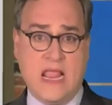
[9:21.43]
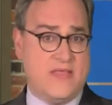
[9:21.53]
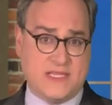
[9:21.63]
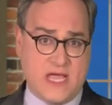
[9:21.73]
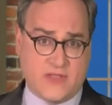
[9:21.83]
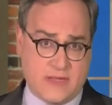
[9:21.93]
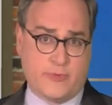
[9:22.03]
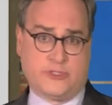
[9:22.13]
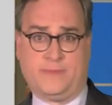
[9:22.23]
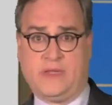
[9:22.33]
That's how the
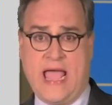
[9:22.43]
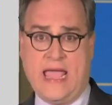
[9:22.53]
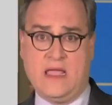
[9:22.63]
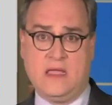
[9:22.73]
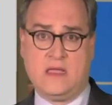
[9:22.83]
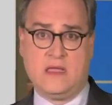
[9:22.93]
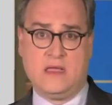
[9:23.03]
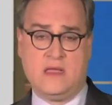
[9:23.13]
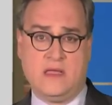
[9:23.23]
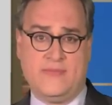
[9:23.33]
liberals were playing.
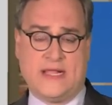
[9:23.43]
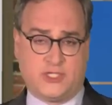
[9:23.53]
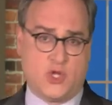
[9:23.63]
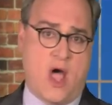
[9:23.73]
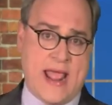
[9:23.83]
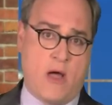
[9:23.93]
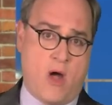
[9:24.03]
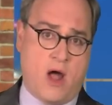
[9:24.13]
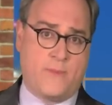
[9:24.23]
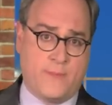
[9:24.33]
That's not how
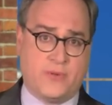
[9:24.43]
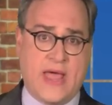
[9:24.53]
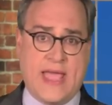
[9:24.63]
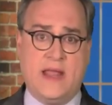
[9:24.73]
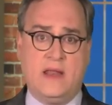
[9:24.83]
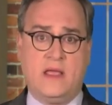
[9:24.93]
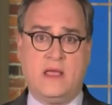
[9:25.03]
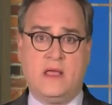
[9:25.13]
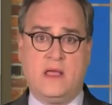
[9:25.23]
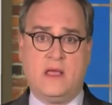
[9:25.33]
Harper played,
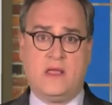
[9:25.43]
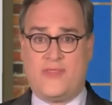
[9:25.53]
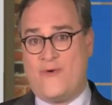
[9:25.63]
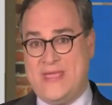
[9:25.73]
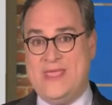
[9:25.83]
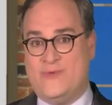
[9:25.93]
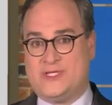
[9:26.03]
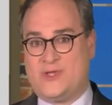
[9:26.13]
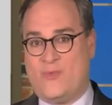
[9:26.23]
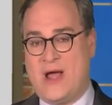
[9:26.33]
though he
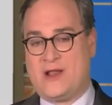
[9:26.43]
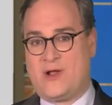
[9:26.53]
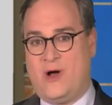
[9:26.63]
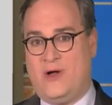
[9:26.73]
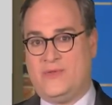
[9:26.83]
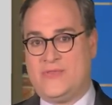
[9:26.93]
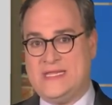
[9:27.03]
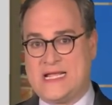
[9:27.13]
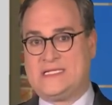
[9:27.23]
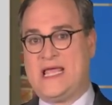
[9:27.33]
was the one called the
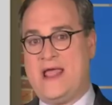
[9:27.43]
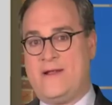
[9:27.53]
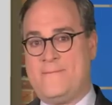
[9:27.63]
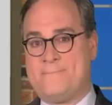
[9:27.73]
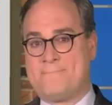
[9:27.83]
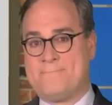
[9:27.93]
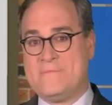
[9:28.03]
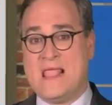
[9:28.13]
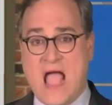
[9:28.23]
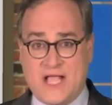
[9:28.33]
dictator.
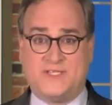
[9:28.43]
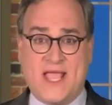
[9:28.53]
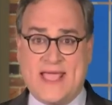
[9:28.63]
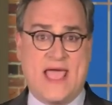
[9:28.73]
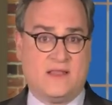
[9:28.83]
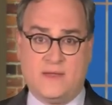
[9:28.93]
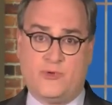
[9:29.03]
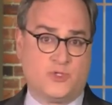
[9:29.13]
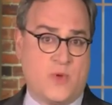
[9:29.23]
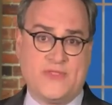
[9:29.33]
I say again,
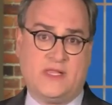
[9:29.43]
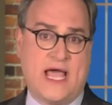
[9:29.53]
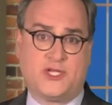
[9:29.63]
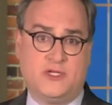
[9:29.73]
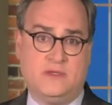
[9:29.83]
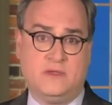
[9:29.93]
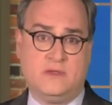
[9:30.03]
liberals won the election